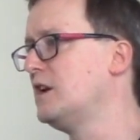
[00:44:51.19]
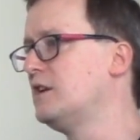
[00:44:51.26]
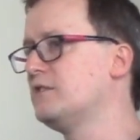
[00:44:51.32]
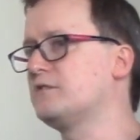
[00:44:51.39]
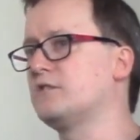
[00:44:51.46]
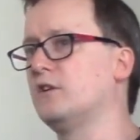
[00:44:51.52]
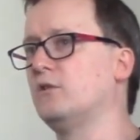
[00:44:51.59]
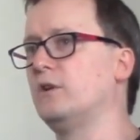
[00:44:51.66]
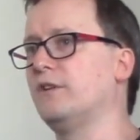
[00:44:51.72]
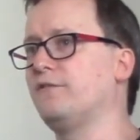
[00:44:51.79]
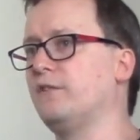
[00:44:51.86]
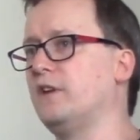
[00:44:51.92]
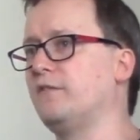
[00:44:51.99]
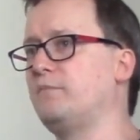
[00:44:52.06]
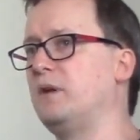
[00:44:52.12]
So
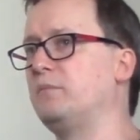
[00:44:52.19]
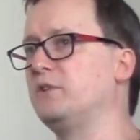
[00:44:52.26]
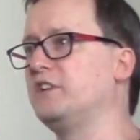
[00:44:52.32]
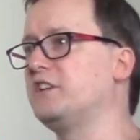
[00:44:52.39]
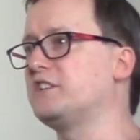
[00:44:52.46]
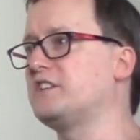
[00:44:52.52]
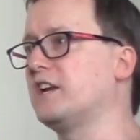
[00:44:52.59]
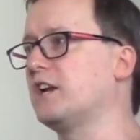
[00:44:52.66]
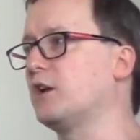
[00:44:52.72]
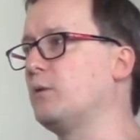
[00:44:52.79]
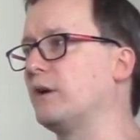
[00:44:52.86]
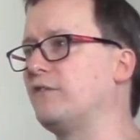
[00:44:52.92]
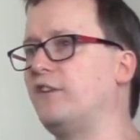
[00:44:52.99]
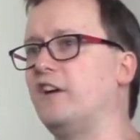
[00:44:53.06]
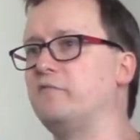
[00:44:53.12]
if people need to take a
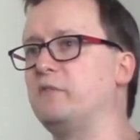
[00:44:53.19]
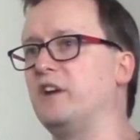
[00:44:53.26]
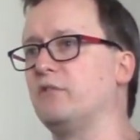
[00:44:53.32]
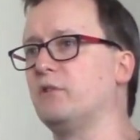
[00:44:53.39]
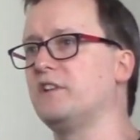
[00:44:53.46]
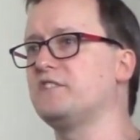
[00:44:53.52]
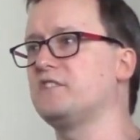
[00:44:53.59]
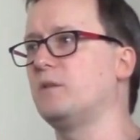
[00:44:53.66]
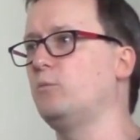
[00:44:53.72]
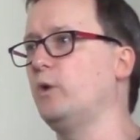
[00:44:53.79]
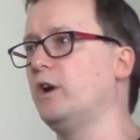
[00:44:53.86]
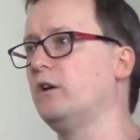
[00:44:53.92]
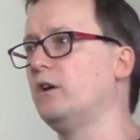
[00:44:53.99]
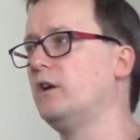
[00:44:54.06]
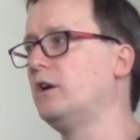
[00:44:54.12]
quick 5-minute run
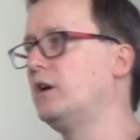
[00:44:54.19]
somewhere,